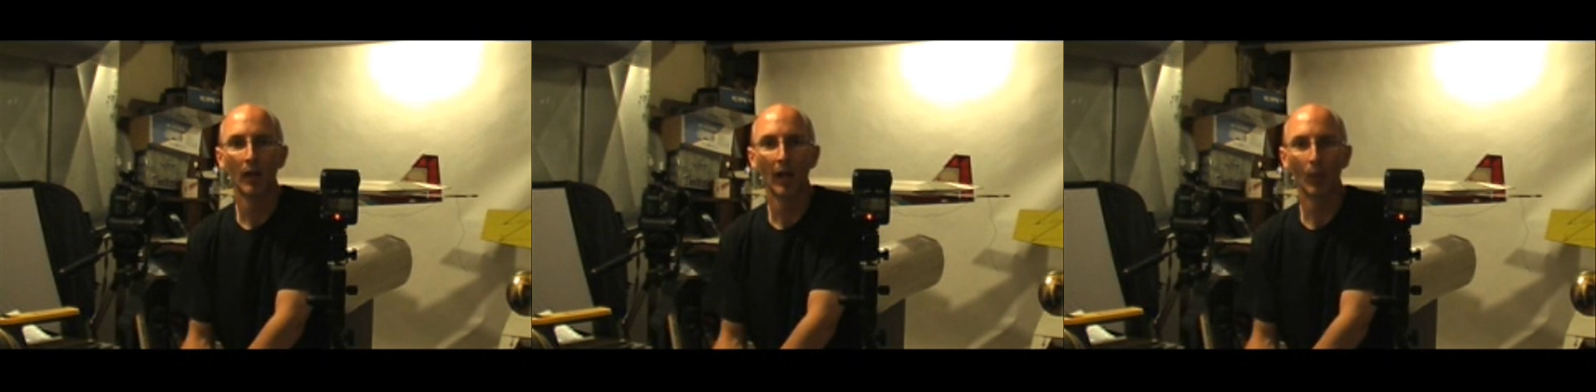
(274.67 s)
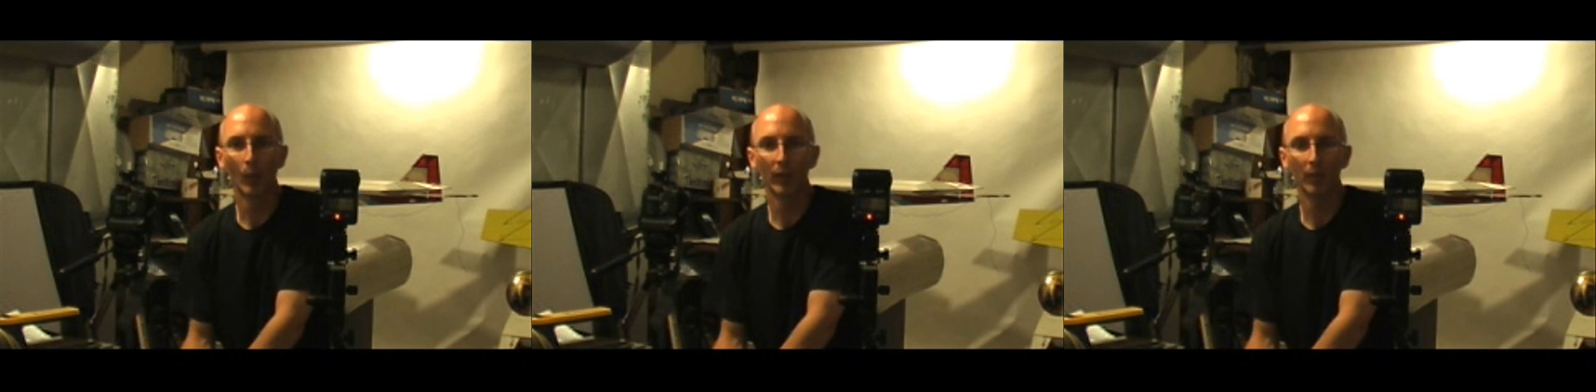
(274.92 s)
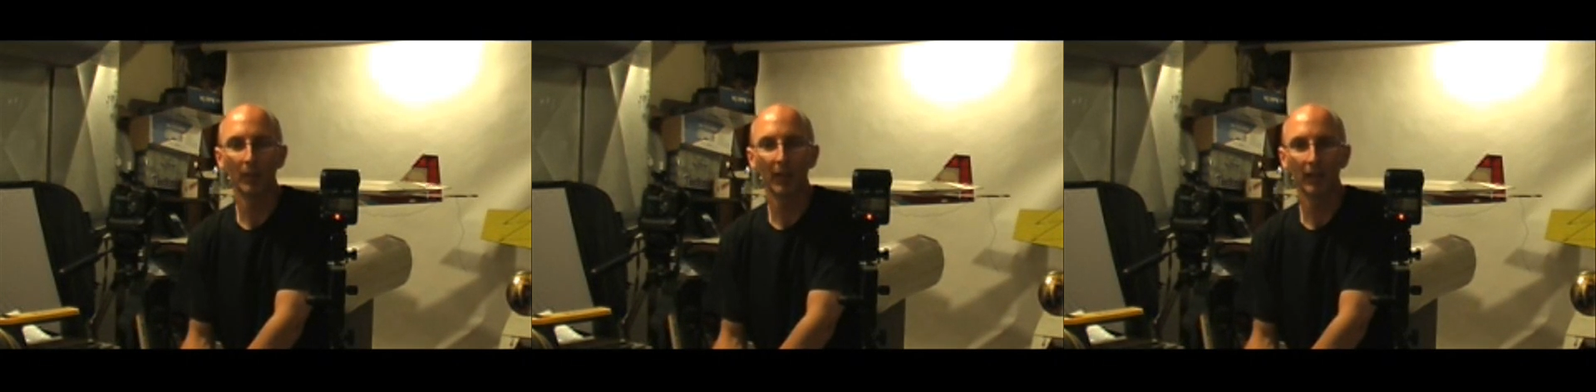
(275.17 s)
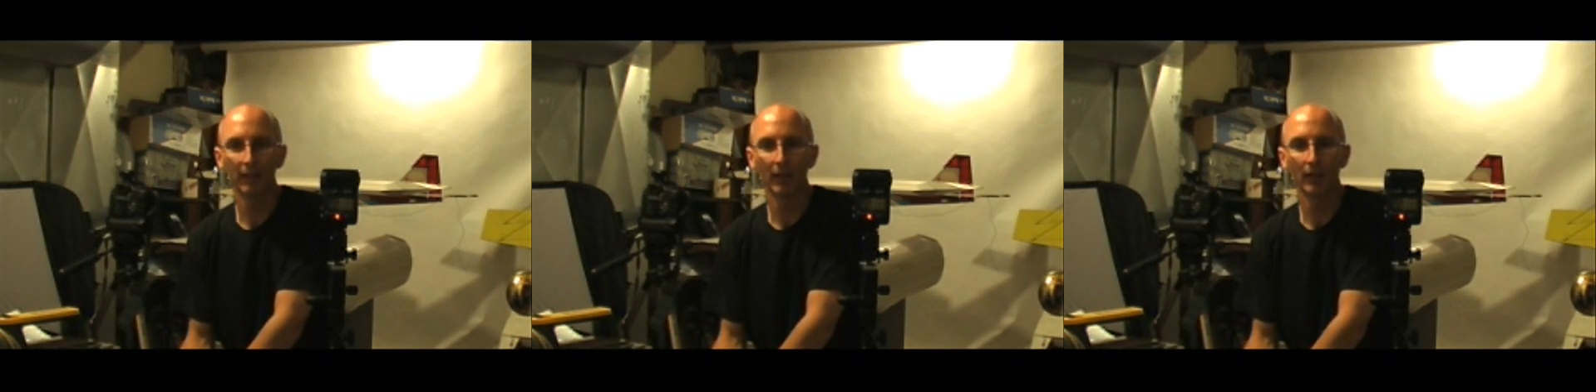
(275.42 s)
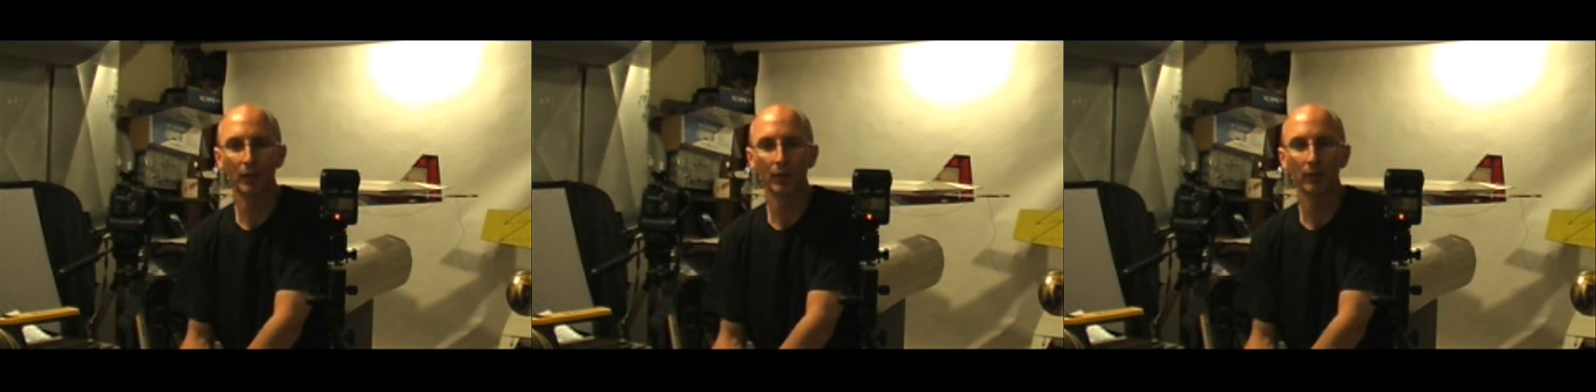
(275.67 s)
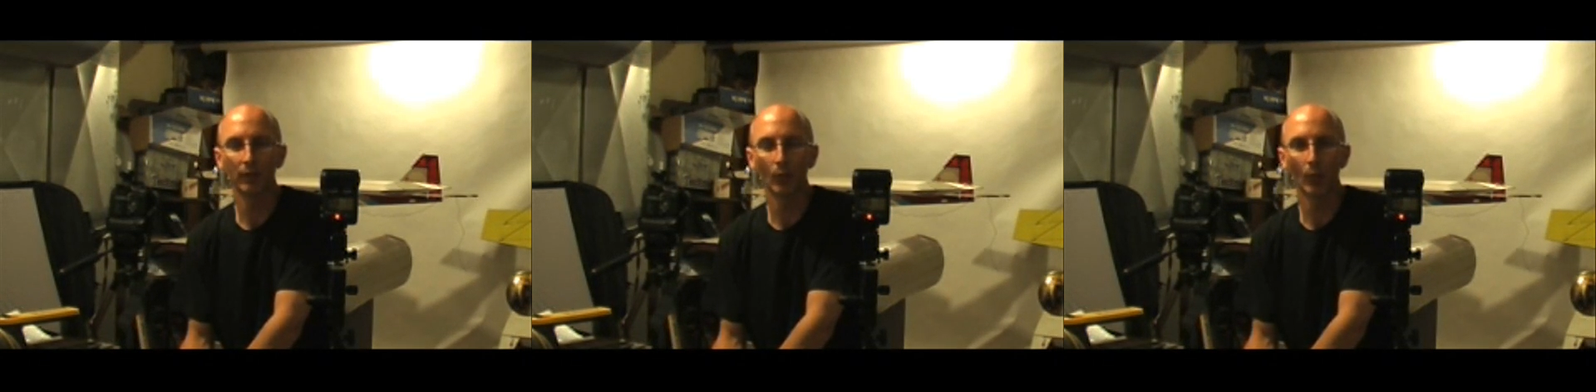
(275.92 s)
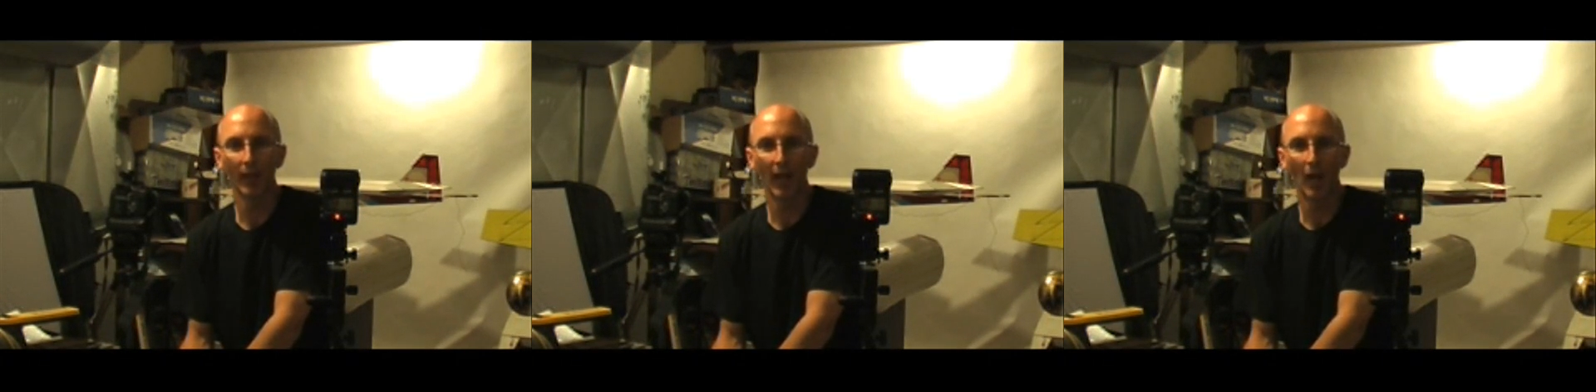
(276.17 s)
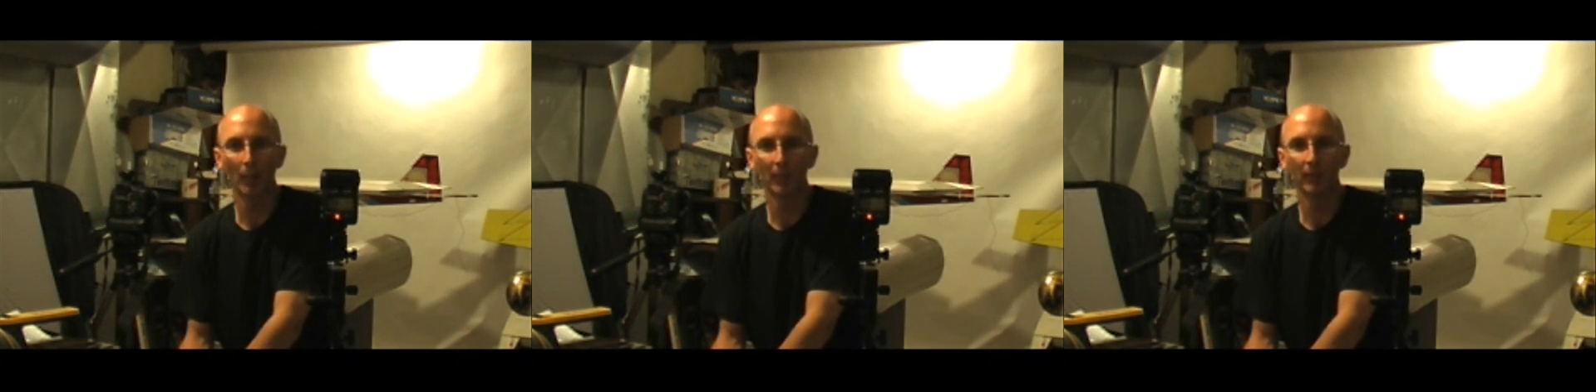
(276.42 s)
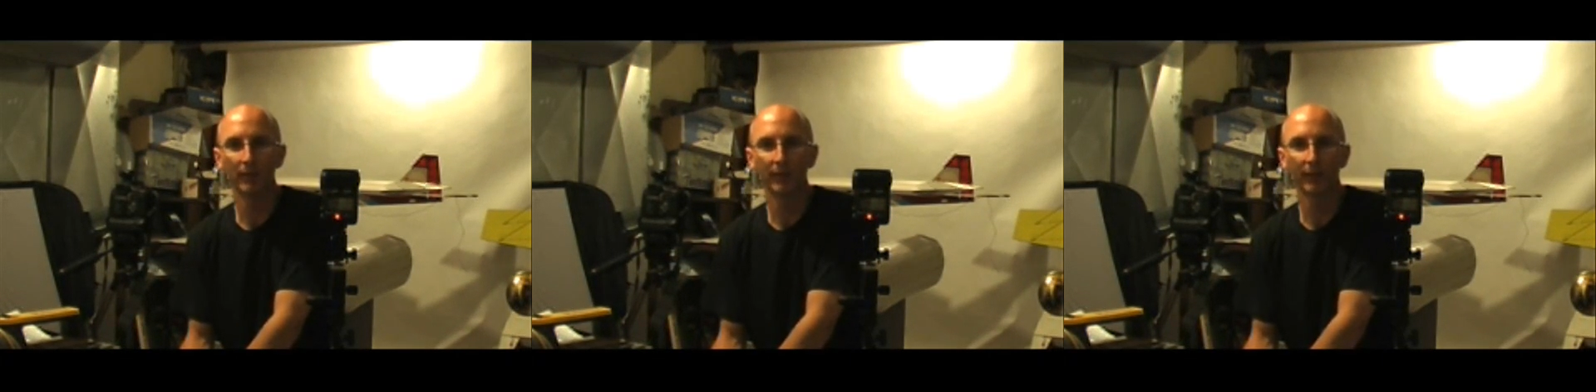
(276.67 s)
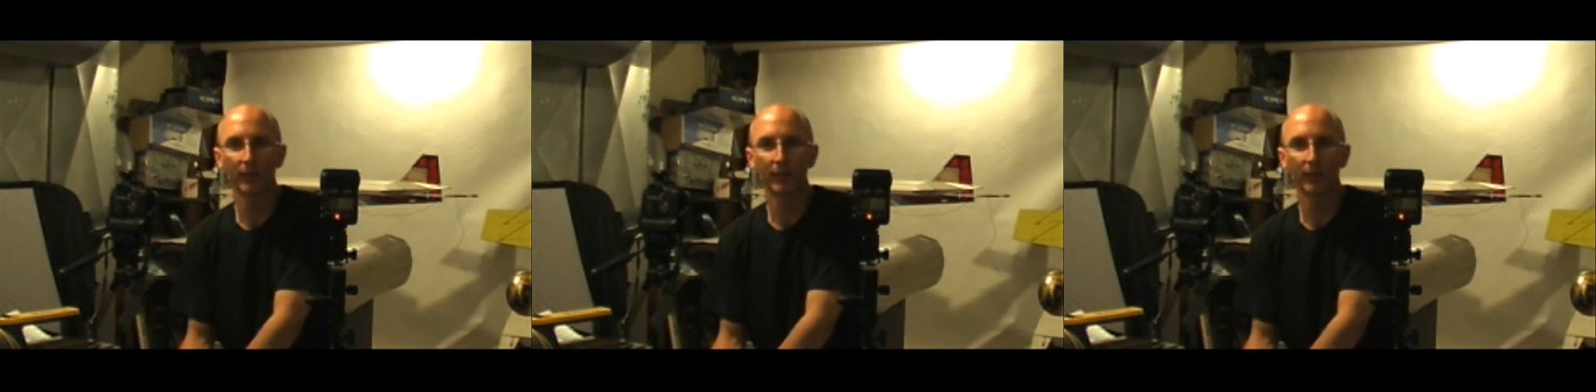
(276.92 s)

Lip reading: and we're going to pay attention to what happens